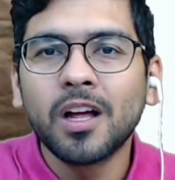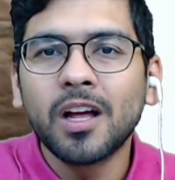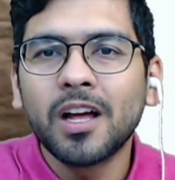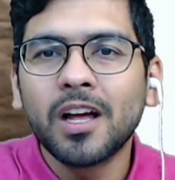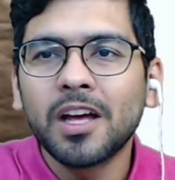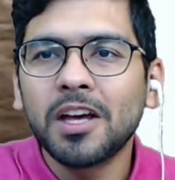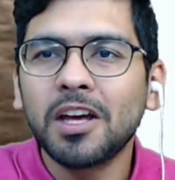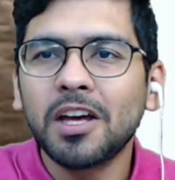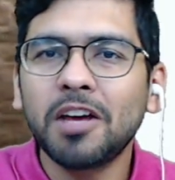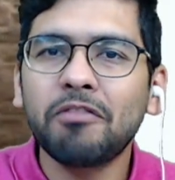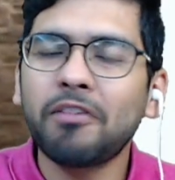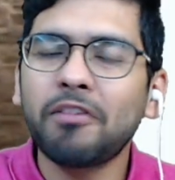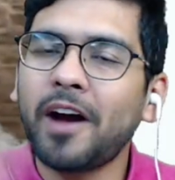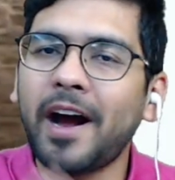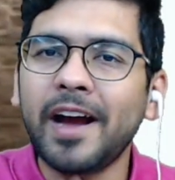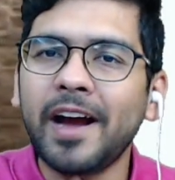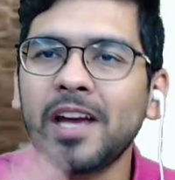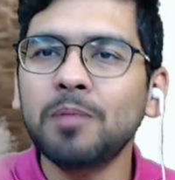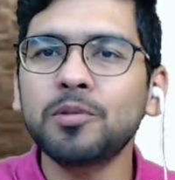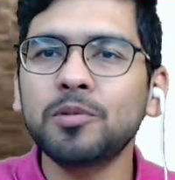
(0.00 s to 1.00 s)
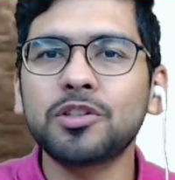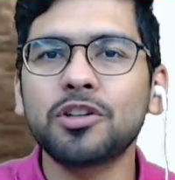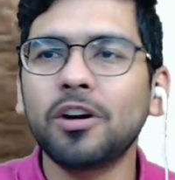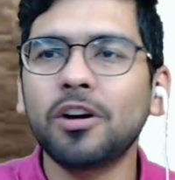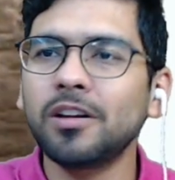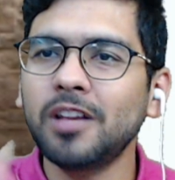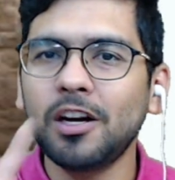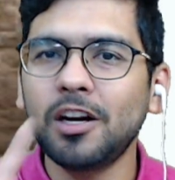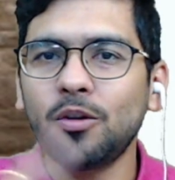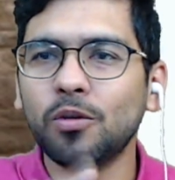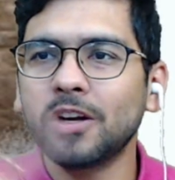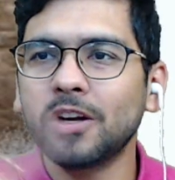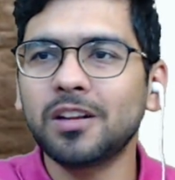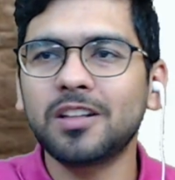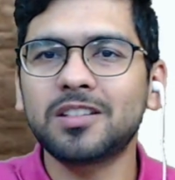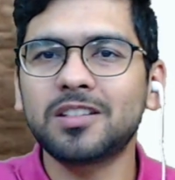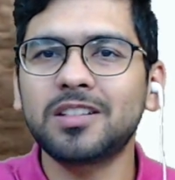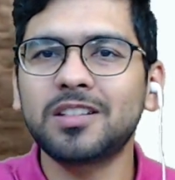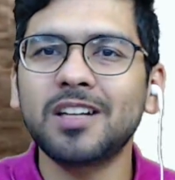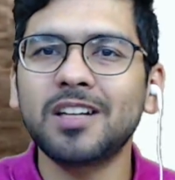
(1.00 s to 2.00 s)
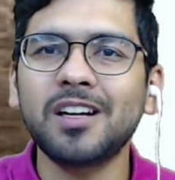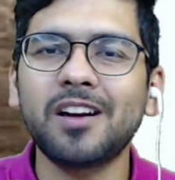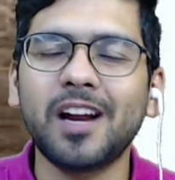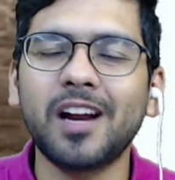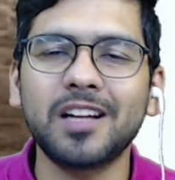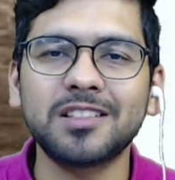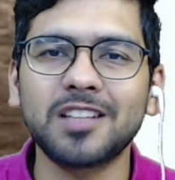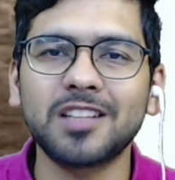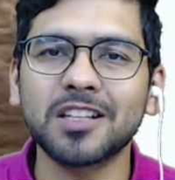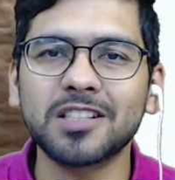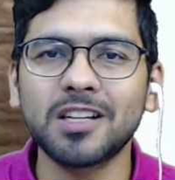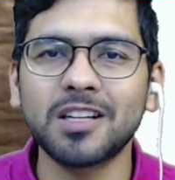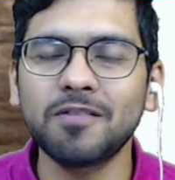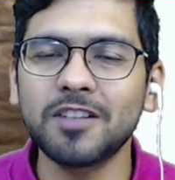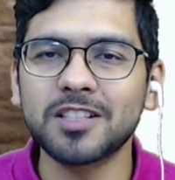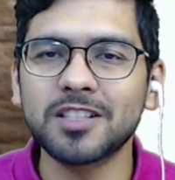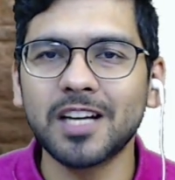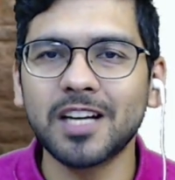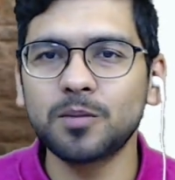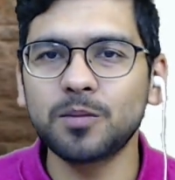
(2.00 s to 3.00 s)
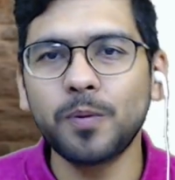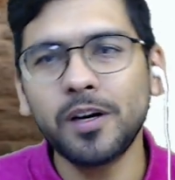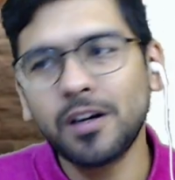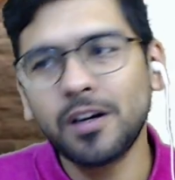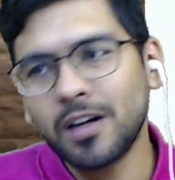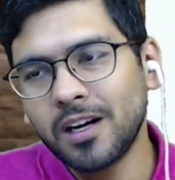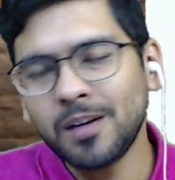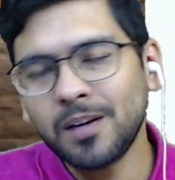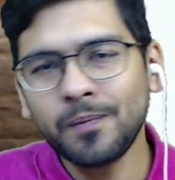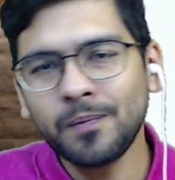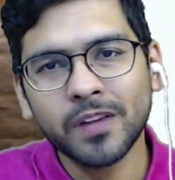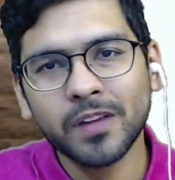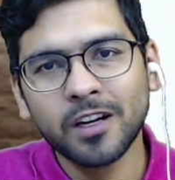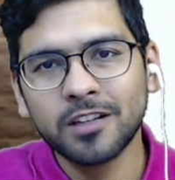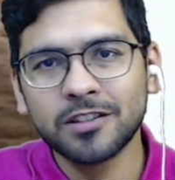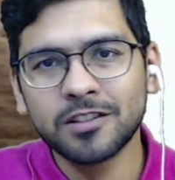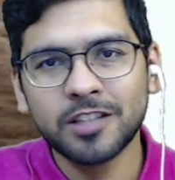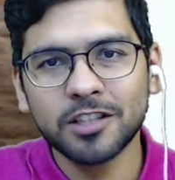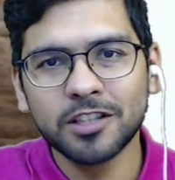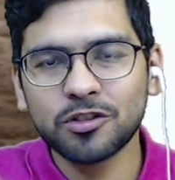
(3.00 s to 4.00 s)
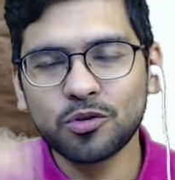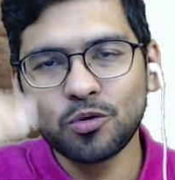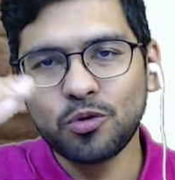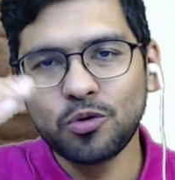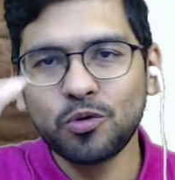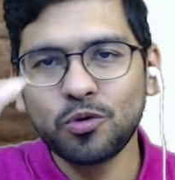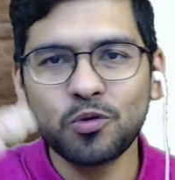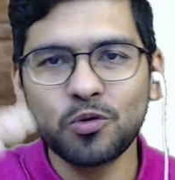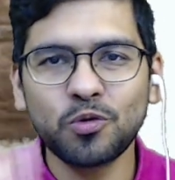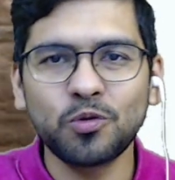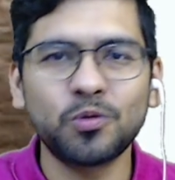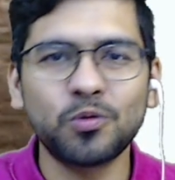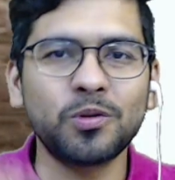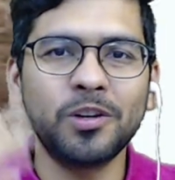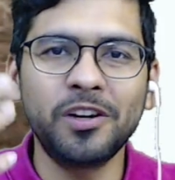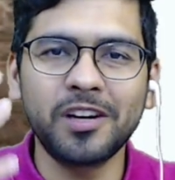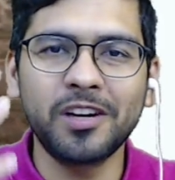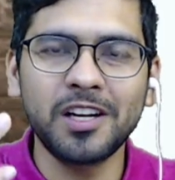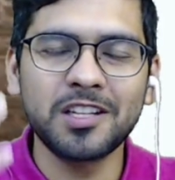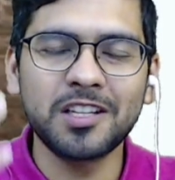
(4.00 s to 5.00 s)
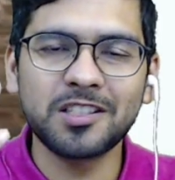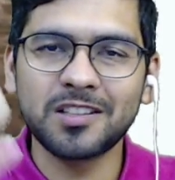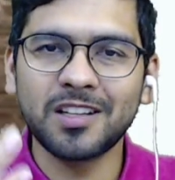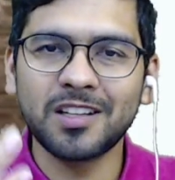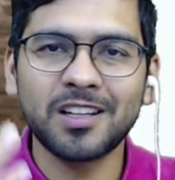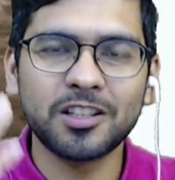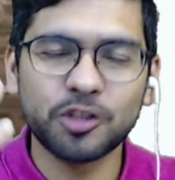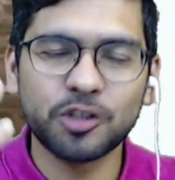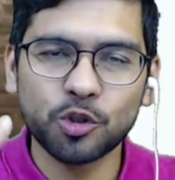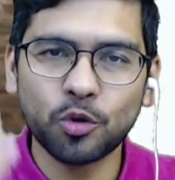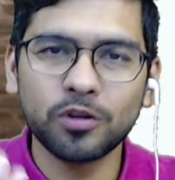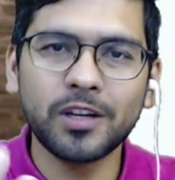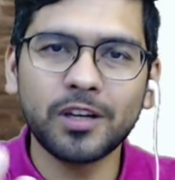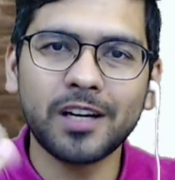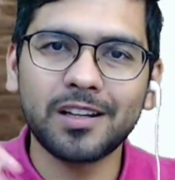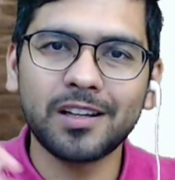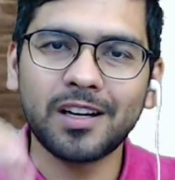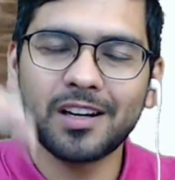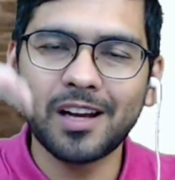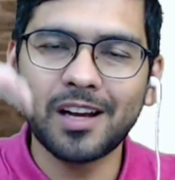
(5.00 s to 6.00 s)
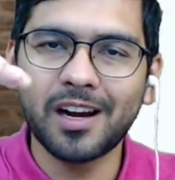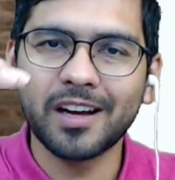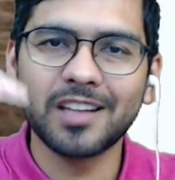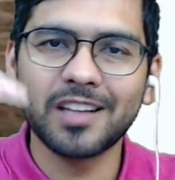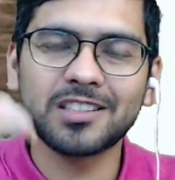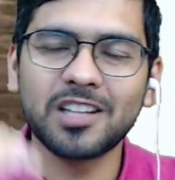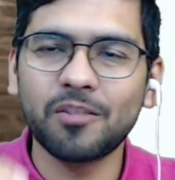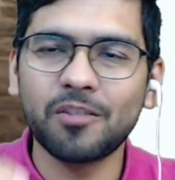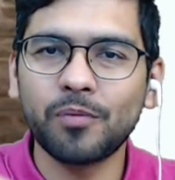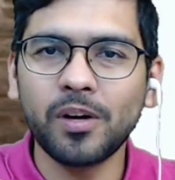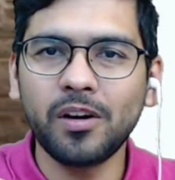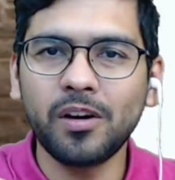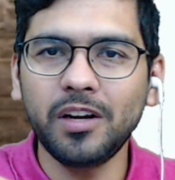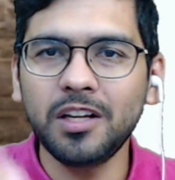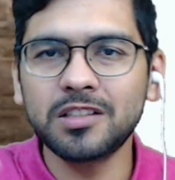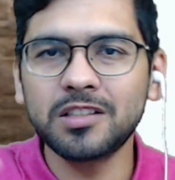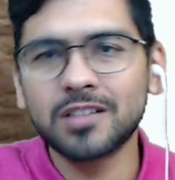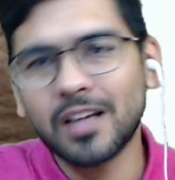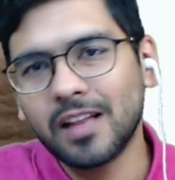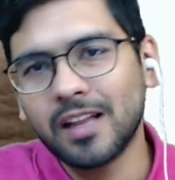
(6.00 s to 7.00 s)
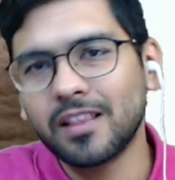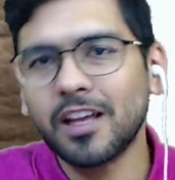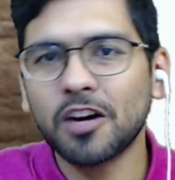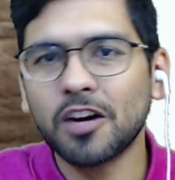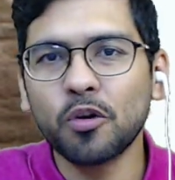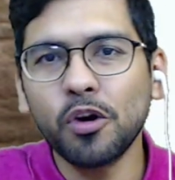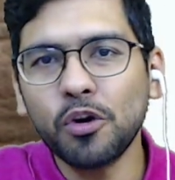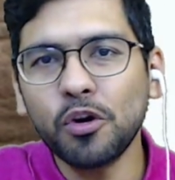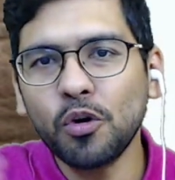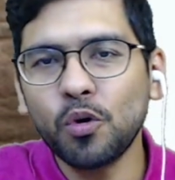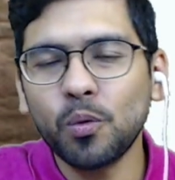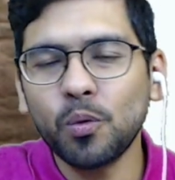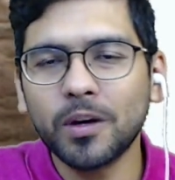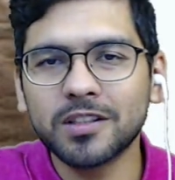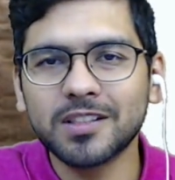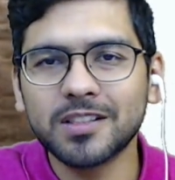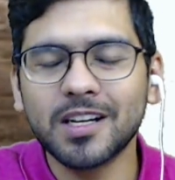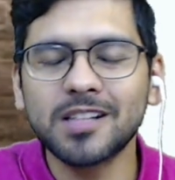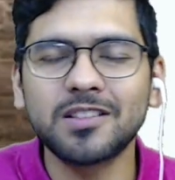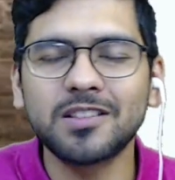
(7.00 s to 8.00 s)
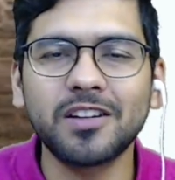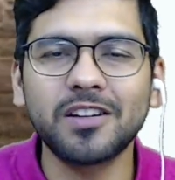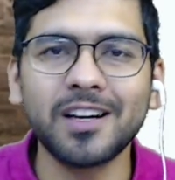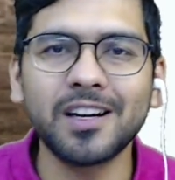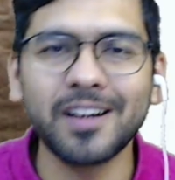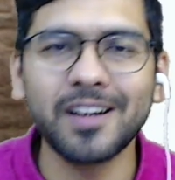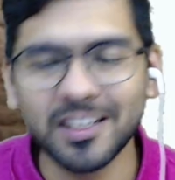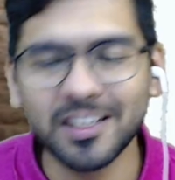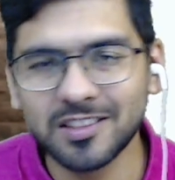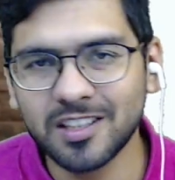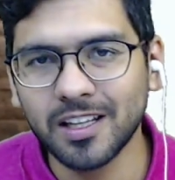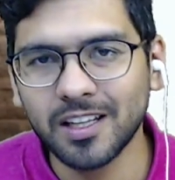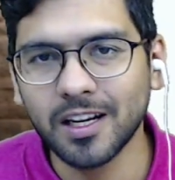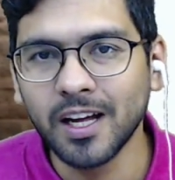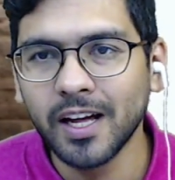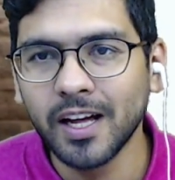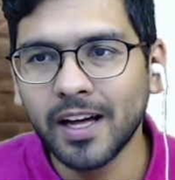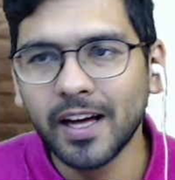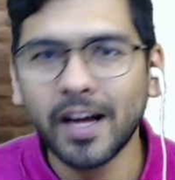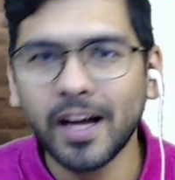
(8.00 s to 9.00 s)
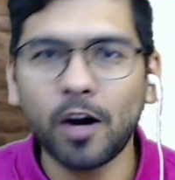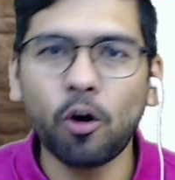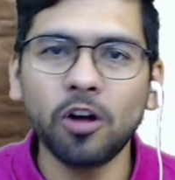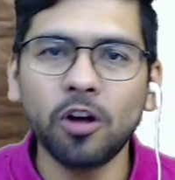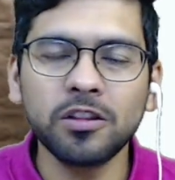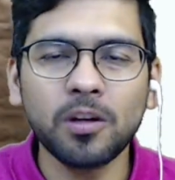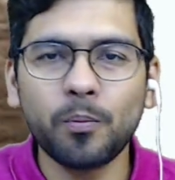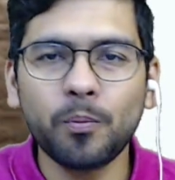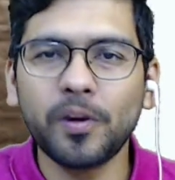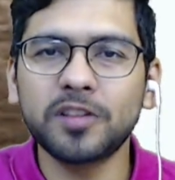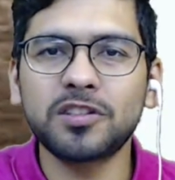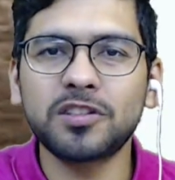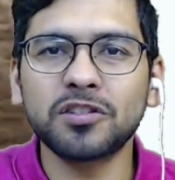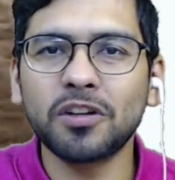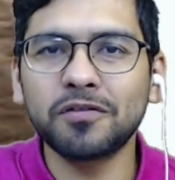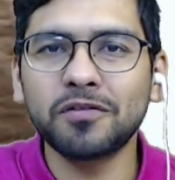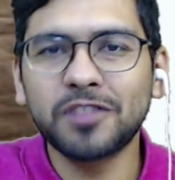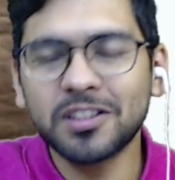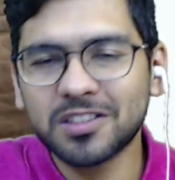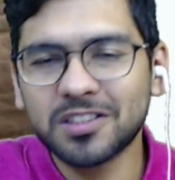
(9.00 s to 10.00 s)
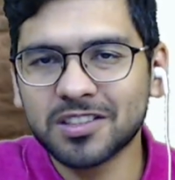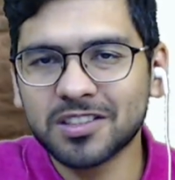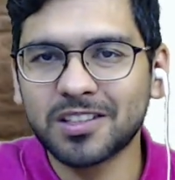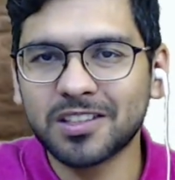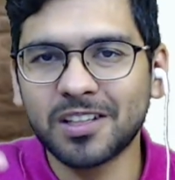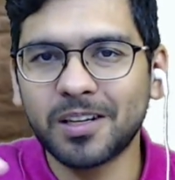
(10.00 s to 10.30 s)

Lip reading: if I am sure that okay, this is a transaction which has been done just to show that the targets have been reached and they are going to do a sales return next year, on the basis of this